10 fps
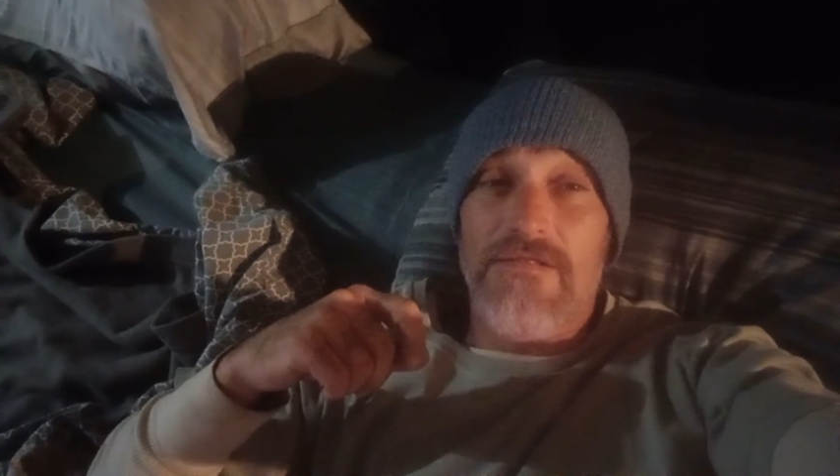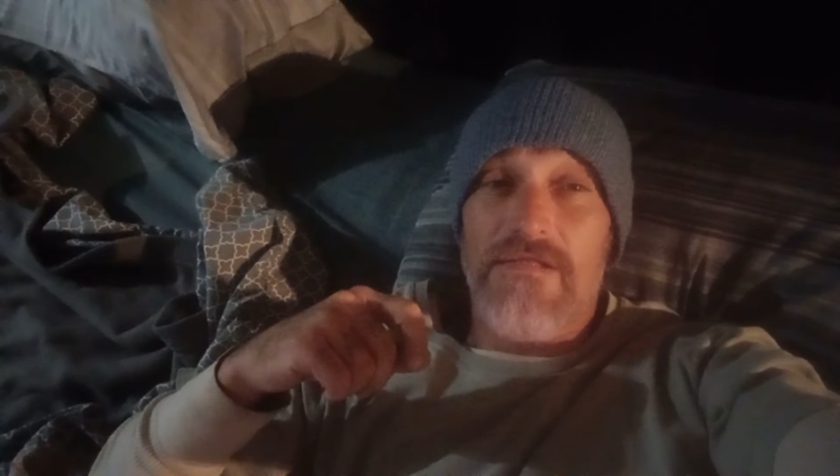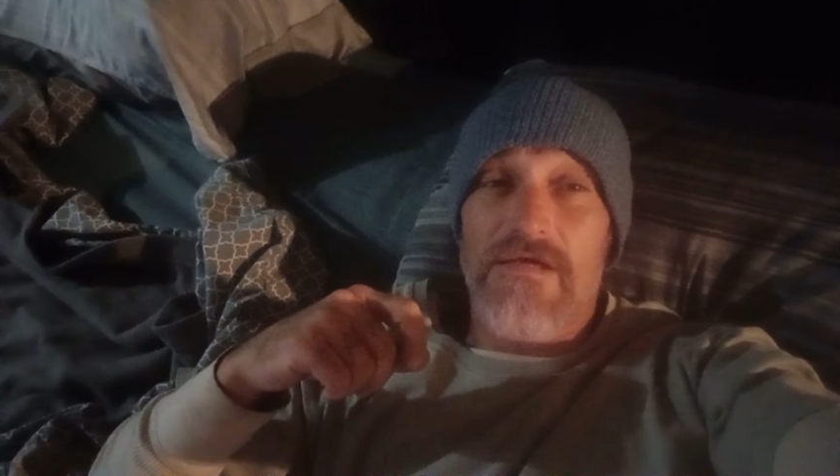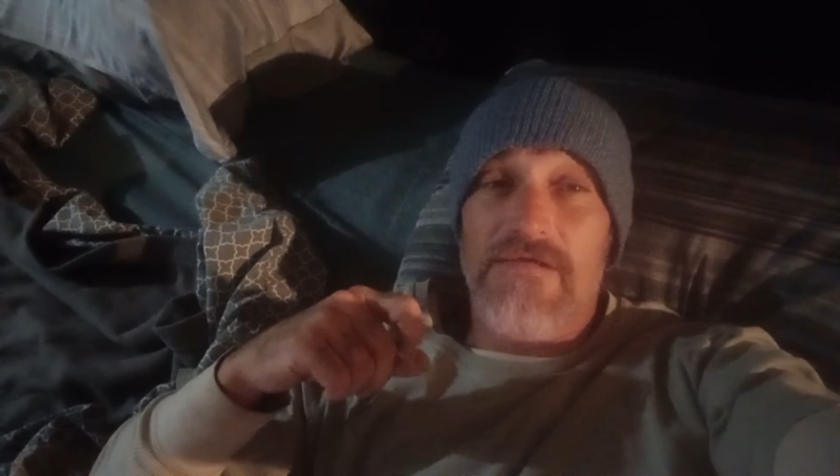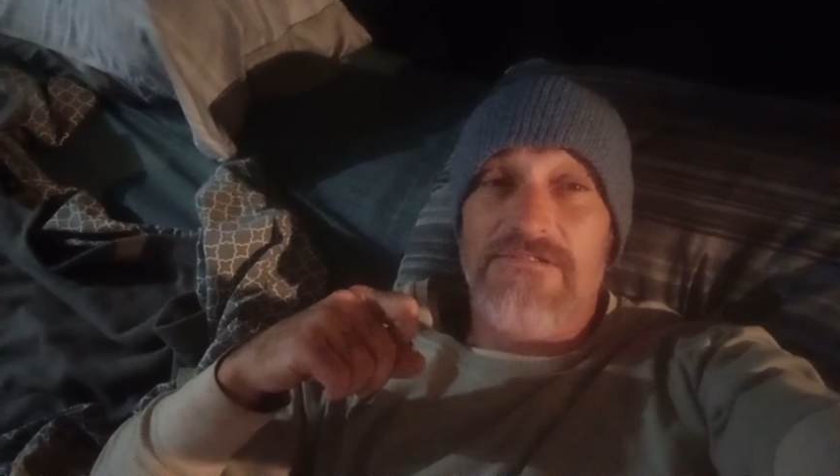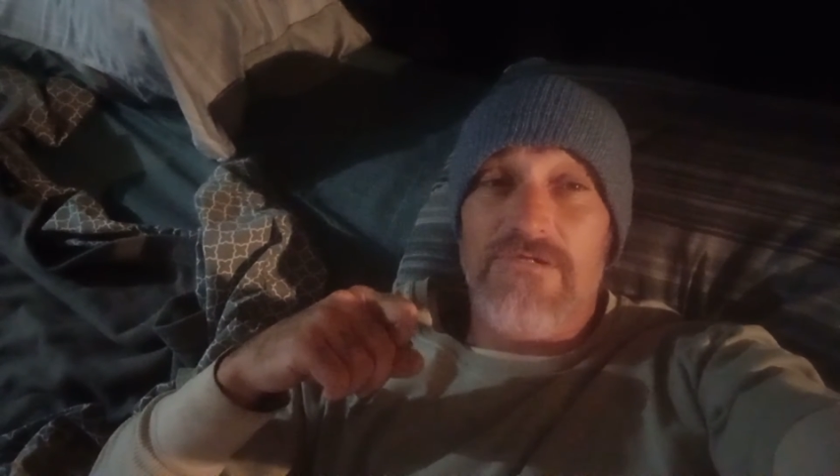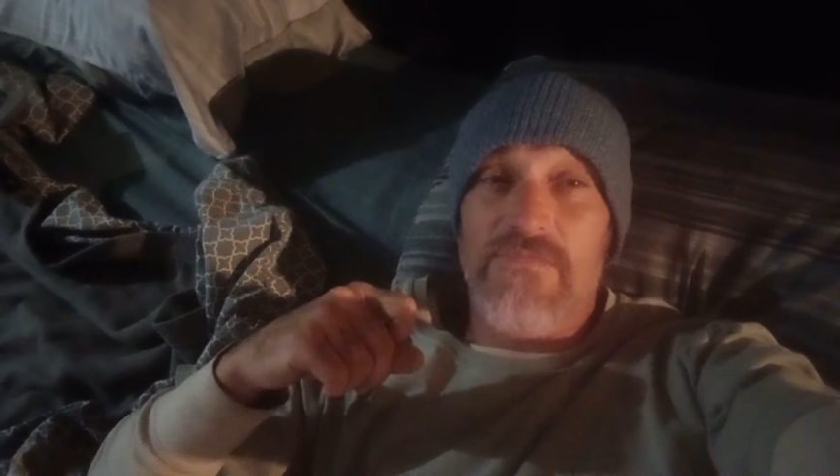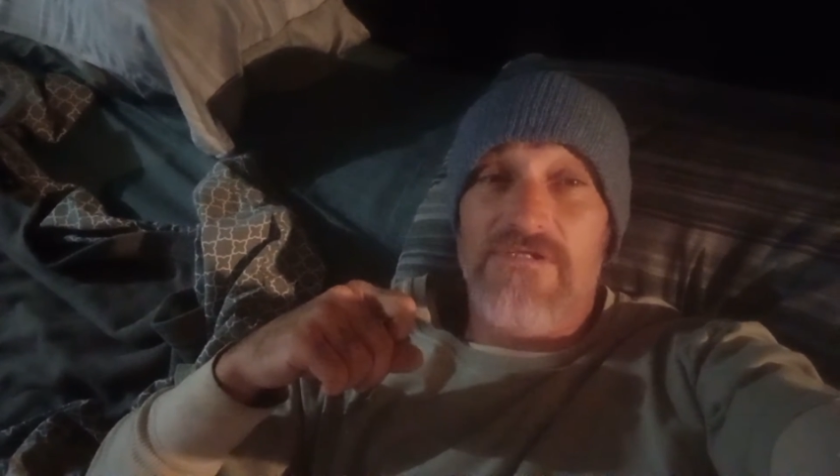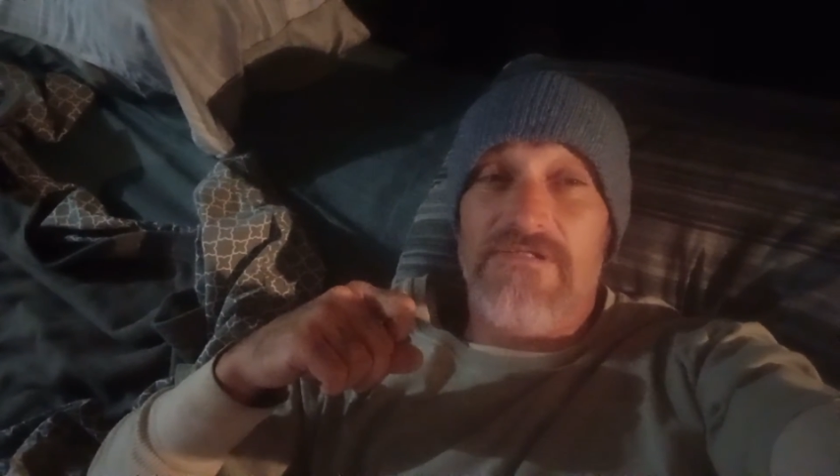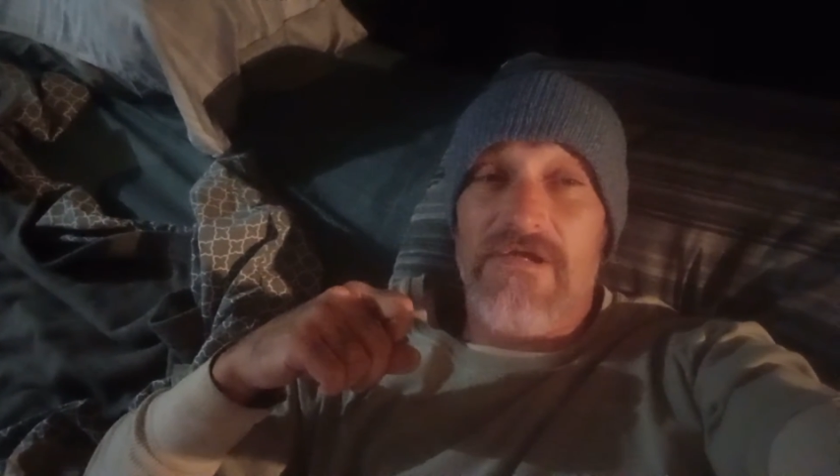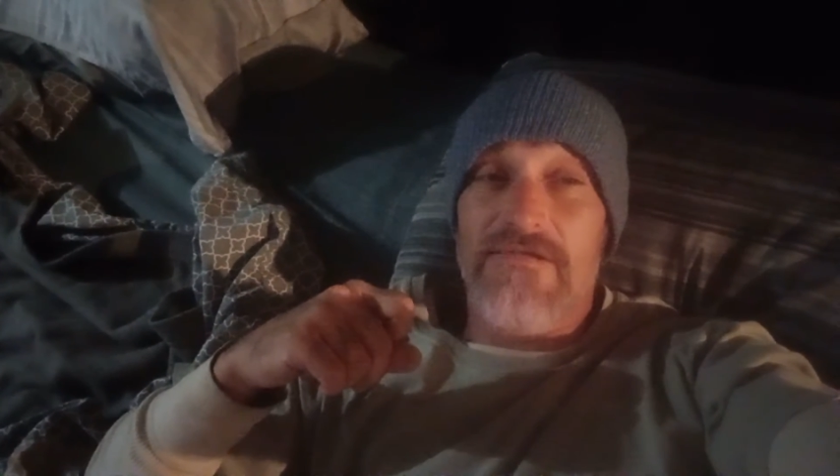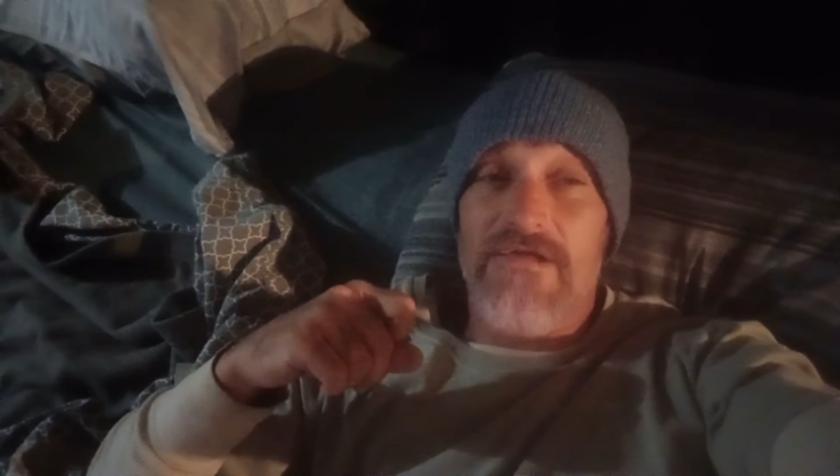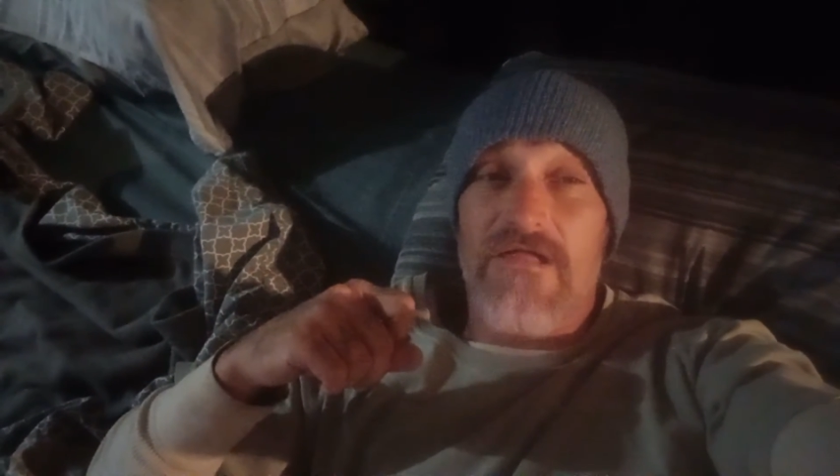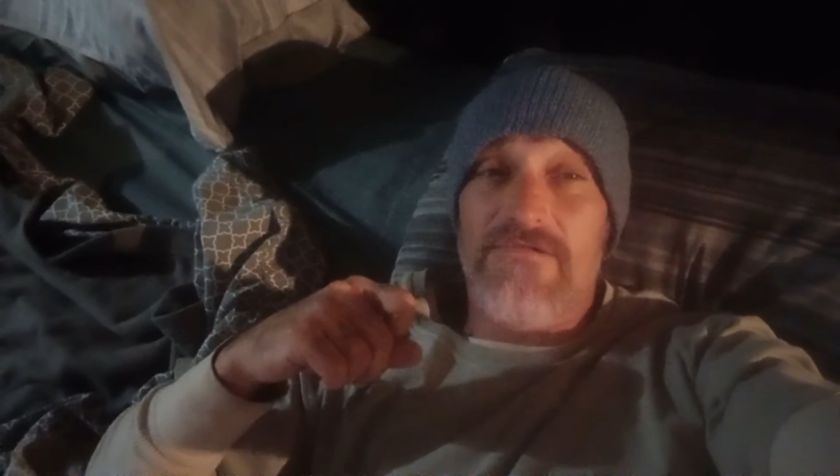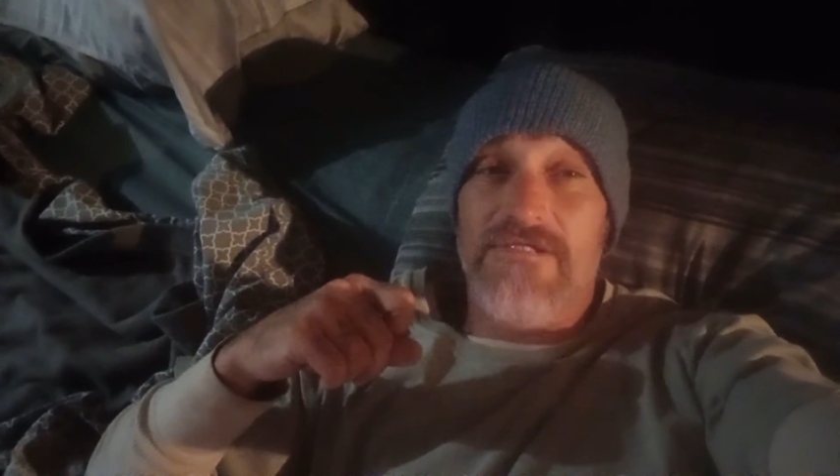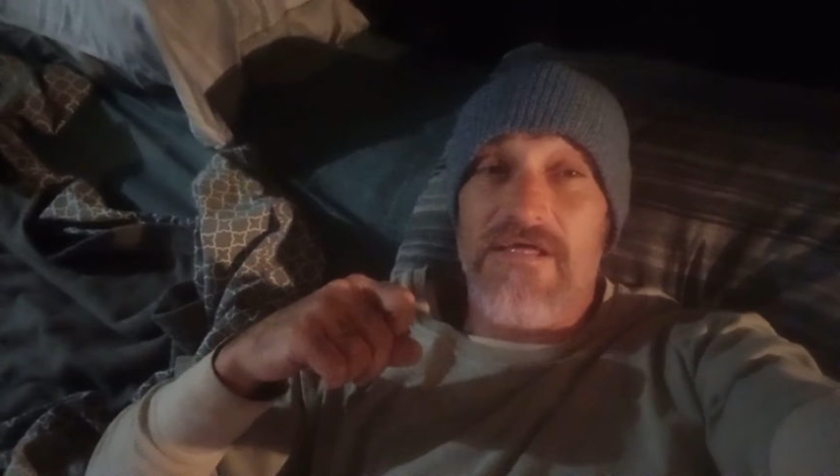They have so much technology